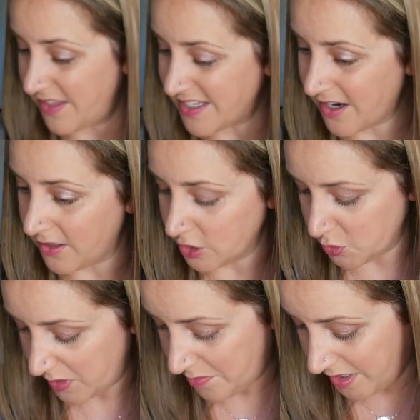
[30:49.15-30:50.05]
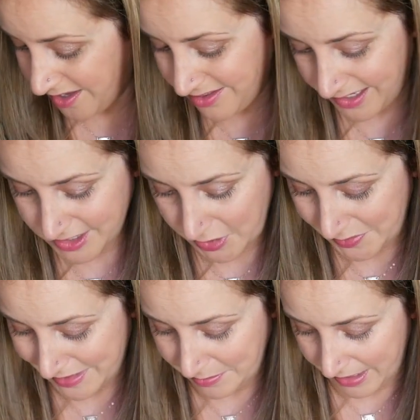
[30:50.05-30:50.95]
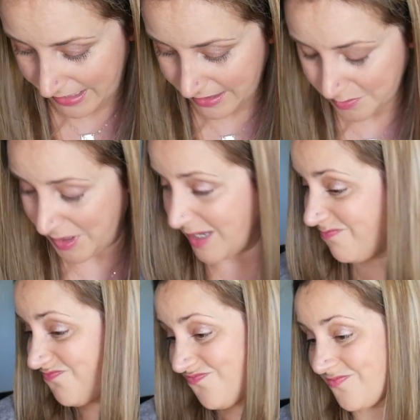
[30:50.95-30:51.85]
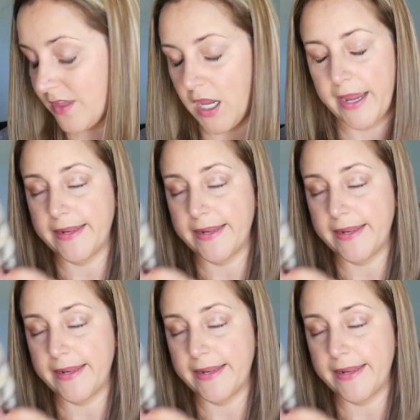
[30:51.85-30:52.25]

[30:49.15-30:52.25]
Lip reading: these colors repeat. They totally might, but I